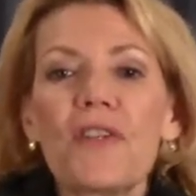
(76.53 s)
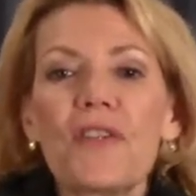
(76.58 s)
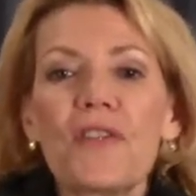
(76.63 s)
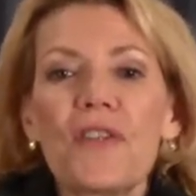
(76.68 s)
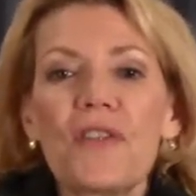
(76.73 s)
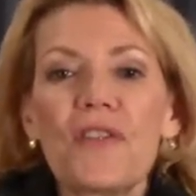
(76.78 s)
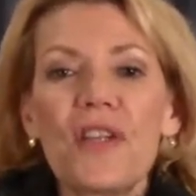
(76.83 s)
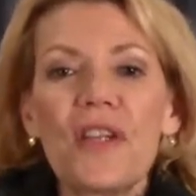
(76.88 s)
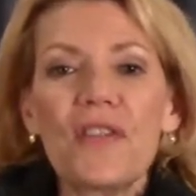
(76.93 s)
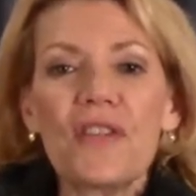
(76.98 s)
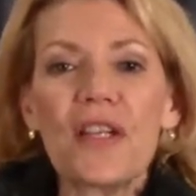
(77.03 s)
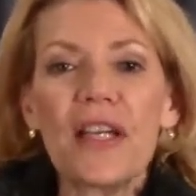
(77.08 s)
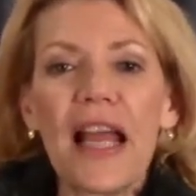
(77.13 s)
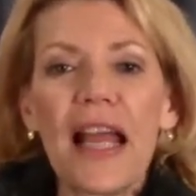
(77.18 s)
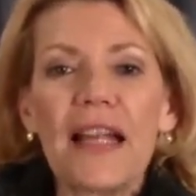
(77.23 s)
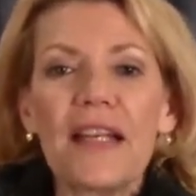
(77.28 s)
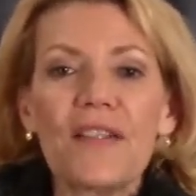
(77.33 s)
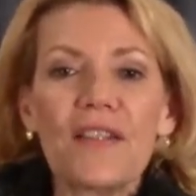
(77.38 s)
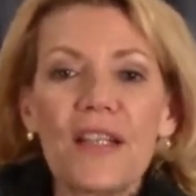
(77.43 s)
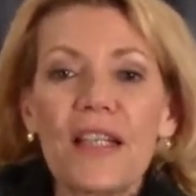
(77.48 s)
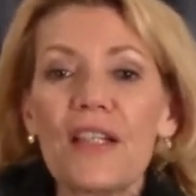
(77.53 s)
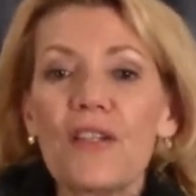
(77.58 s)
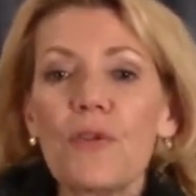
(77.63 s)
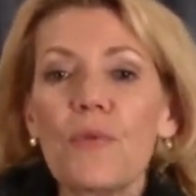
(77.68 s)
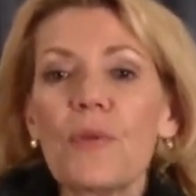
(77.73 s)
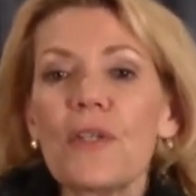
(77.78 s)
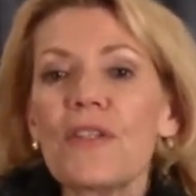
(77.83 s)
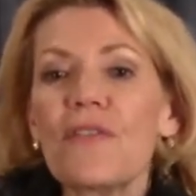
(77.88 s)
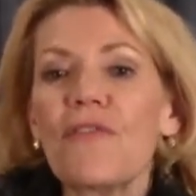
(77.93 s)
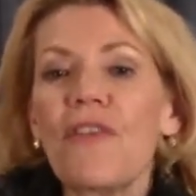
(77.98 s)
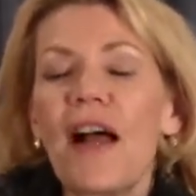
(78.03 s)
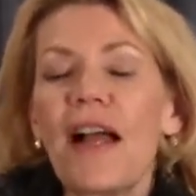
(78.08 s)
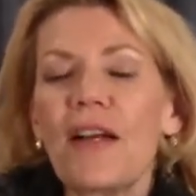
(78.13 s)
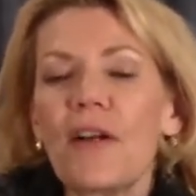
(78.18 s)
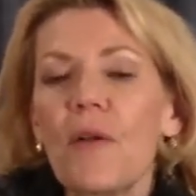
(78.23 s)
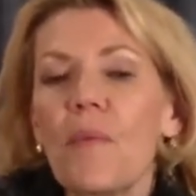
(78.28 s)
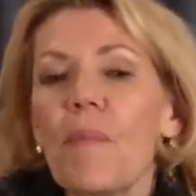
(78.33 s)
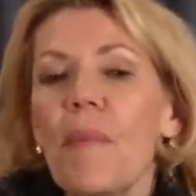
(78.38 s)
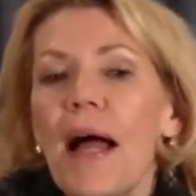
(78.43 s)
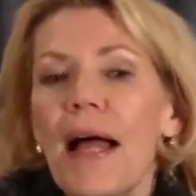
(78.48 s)
as the season heads into its
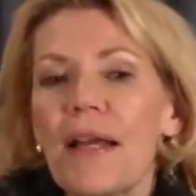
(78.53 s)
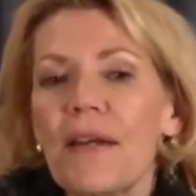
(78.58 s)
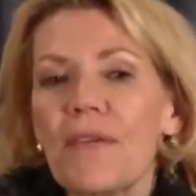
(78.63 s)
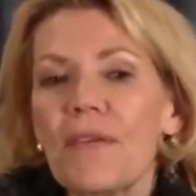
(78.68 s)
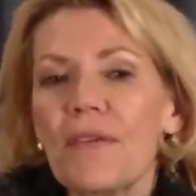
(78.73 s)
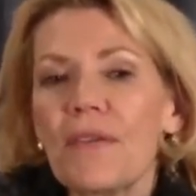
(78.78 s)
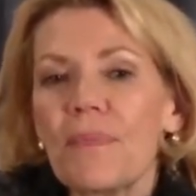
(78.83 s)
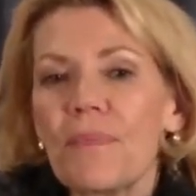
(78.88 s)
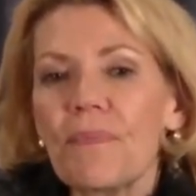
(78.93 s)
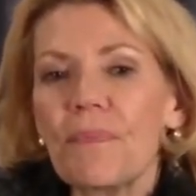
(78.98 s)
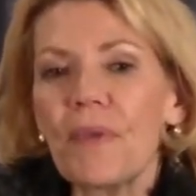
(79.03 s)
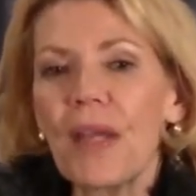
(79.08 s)
final month.